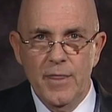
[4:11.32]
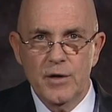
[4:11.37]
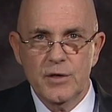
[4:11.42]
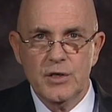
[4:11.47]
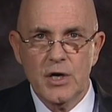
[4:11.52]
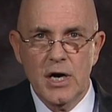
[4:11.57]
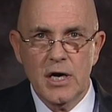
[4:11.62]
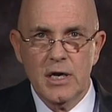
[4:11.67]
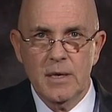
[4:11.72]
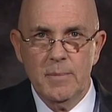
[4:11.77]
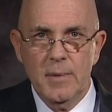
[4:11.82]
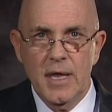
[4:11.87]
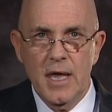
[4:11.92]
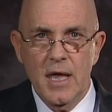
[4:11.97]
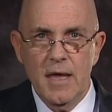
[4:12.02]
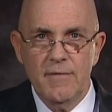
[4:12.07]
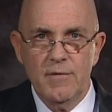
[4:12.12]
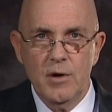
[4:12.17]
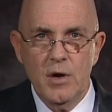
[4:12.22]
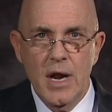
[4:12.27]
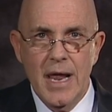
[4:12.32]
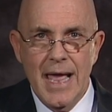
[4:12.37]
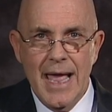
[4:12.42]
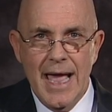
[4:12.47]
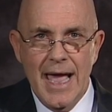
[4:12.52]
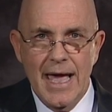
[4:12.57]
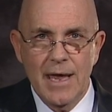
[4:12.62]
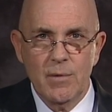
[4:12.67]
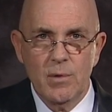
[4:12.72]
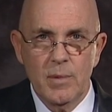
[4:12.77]
their target behavior
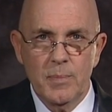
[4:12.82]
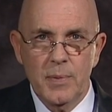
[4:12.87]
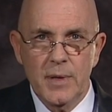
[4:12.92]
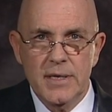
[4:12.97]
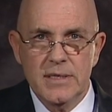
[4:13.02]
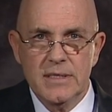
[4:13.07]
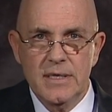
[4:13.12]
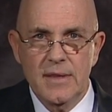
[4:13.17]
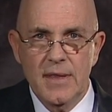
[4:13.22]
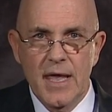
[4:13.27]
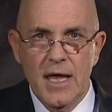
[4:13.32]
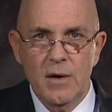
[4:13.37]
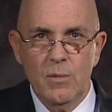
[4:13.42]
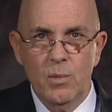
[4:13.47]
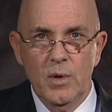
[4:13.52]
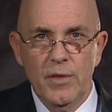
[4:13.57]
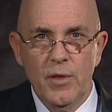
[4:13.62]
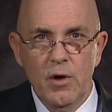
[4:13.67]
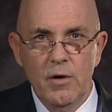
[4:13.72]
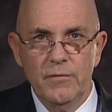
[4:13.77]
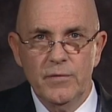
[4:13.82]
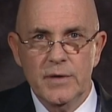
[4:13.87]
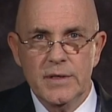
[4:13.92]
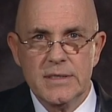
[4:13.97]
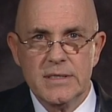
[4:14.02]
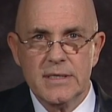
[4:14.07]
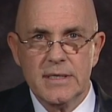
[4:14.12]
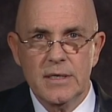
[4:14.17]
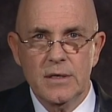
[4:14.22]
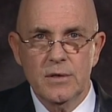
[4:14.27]
and replacing that with hopefully
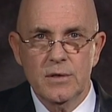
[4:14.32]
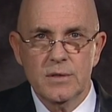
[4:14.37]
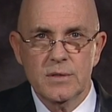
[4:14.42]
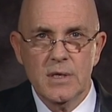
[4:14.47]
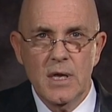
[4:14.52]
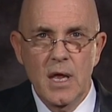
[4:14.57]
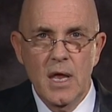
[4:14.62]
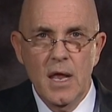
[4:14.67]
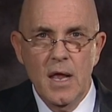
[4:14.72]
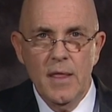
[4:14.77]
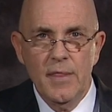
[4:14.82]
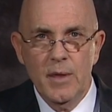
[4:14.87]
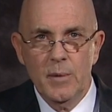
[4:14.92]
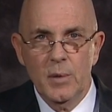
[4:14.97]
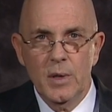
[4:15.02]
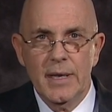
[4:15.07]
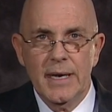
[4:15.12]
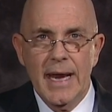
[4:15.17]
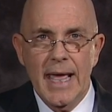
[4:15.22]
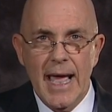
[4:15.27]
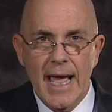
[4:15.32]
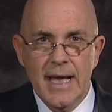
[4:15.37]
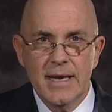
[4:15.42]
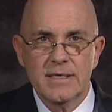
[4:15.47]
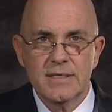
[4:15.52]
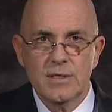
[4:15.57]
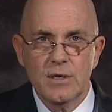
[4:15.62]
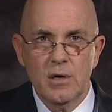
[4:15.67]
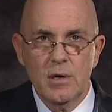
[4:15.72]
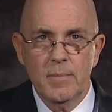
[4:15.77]
skills that will
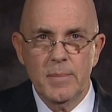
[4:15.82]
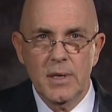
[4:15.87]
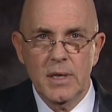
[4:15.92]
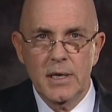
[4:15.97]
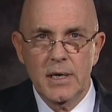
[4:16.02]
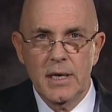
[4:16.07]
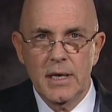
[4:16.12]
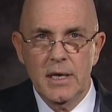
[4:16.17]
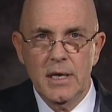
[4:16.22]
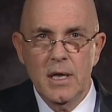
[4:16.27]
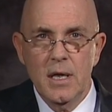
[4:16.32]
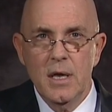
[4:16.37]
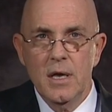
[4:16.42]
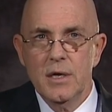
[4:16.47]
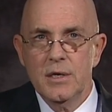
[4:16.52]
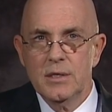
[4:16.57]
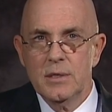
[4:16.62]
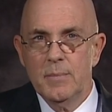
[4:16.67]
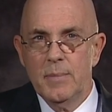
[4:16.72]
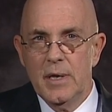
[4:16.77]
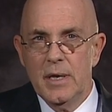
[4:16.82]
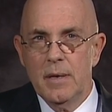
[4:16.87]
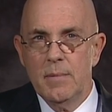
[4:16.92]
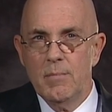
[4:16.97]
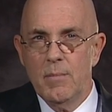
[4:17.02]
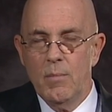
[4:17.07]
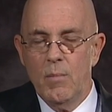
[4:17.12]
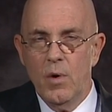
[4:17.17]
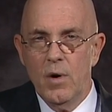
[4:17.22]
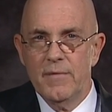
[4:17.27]
enhance their ability to be
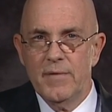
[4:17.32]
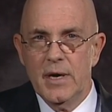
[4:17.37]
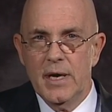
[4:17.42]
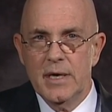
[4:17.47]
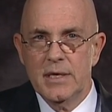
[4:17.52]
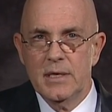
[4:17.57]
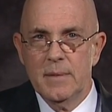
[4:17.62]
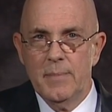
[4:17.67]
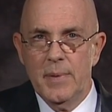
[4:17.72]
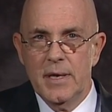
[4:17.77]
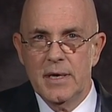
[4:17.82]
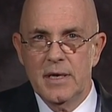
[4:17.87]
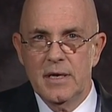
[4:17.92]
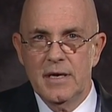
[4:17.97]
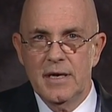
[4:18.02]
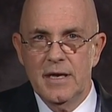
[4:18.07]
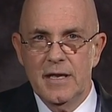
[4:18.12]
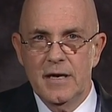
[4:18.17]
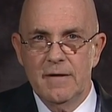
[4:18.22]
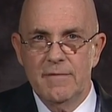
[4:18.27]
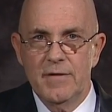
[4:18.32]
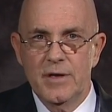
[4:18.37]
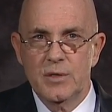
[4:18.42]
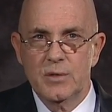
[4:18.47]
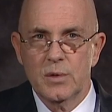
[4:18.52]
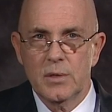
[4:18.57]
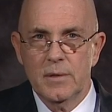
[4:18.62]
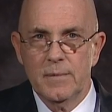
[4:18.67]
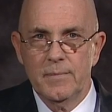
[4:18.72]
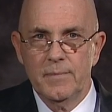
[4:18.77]
more of an independent
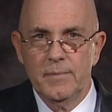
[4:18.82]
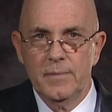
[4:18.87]
individual.